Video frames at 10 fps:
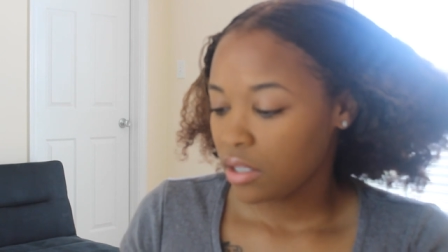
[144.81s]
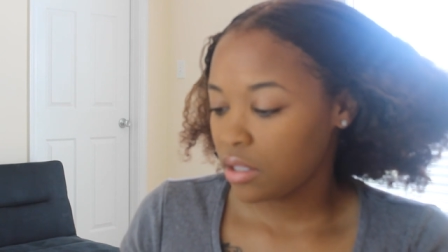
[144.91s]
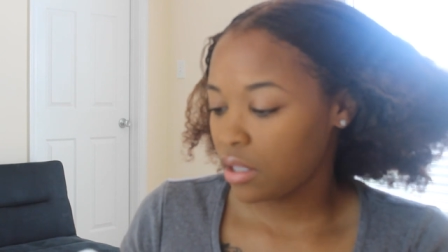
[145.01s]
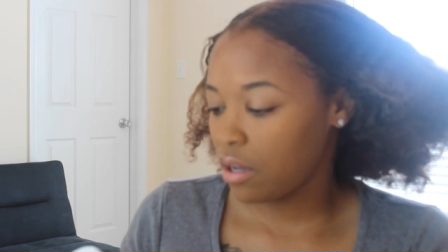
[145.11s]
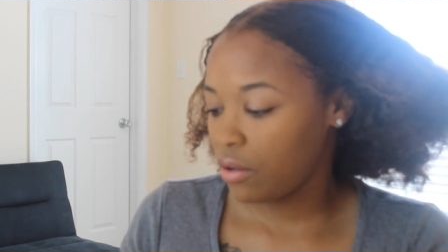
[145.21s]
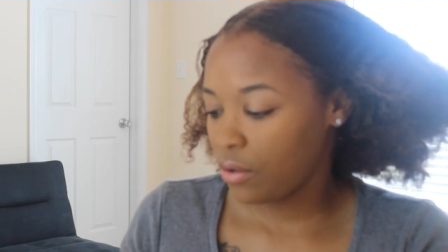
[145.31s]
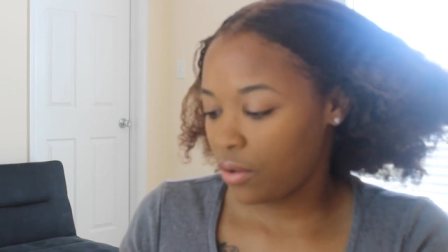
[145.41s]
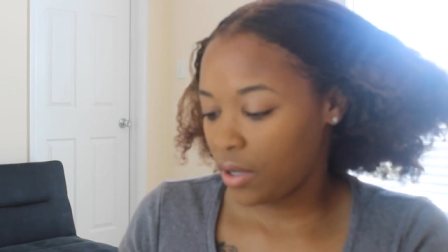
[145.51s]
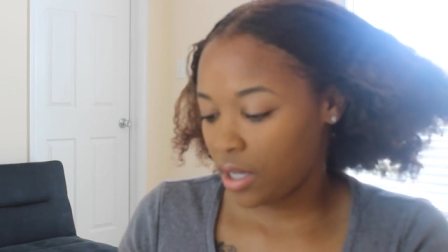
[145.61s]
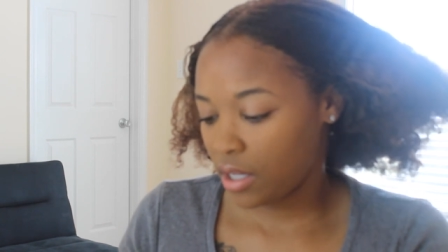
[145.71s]

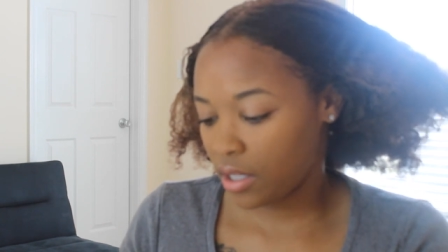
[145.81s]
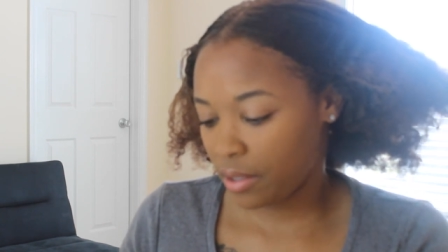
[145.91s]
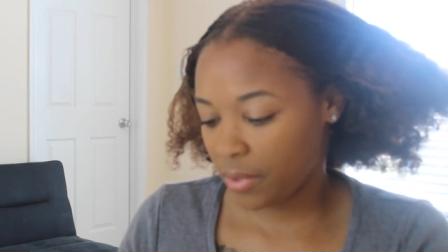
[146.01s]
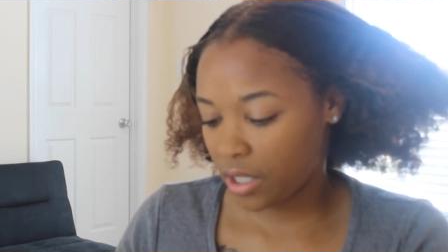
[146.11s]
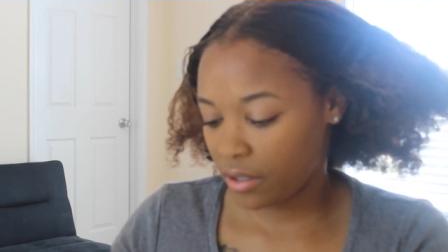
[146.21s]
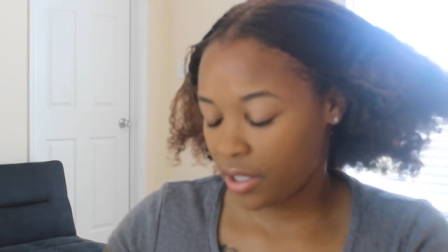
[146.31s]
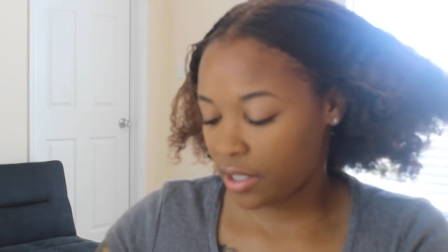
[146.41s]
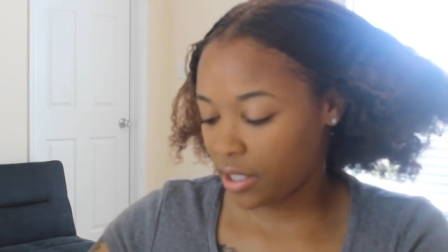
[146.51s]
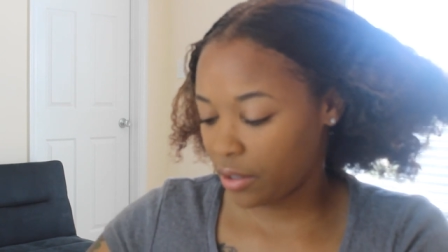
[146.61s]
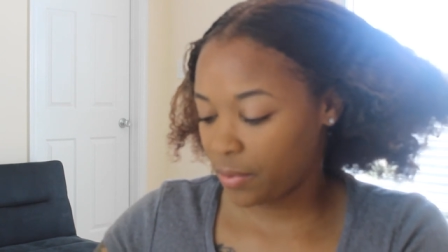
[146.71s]
so let me go
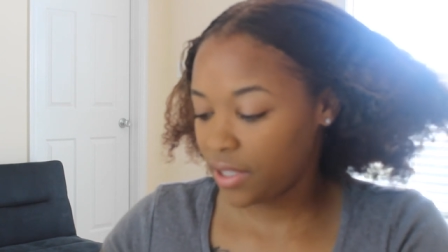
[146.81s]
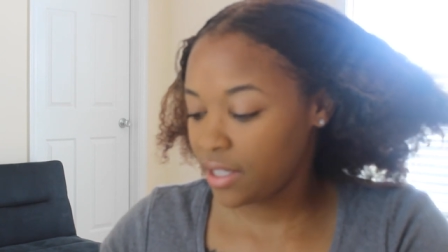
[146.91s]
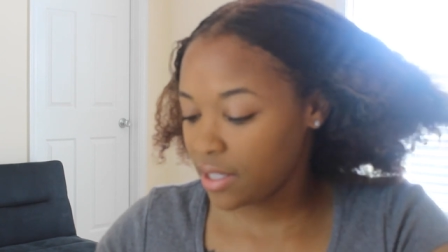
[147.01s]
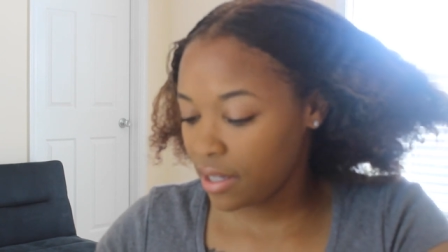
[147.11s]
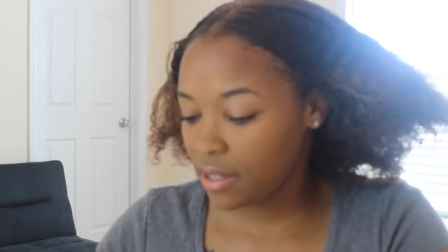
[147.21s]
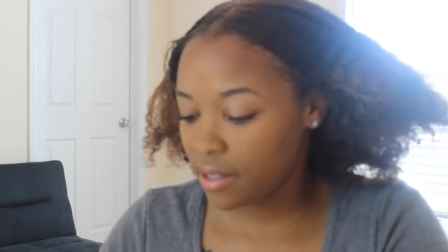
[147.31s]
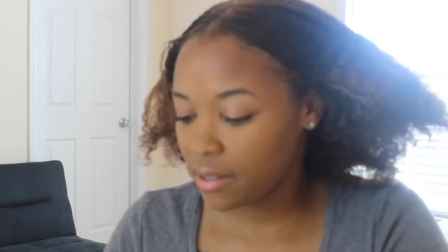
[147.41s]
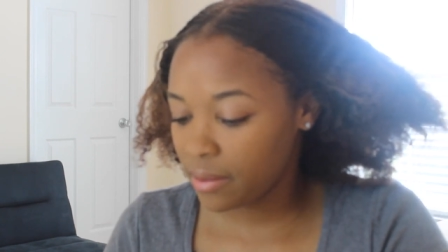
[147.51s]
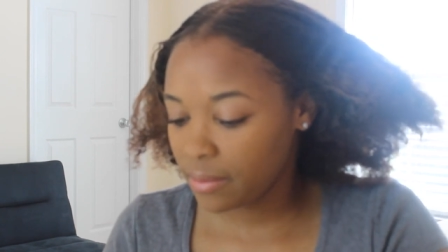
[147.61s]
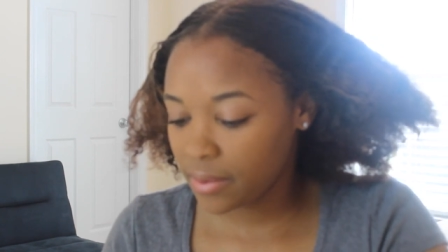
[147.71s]
ahead and open this
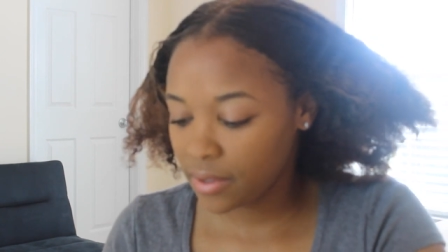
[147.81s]
up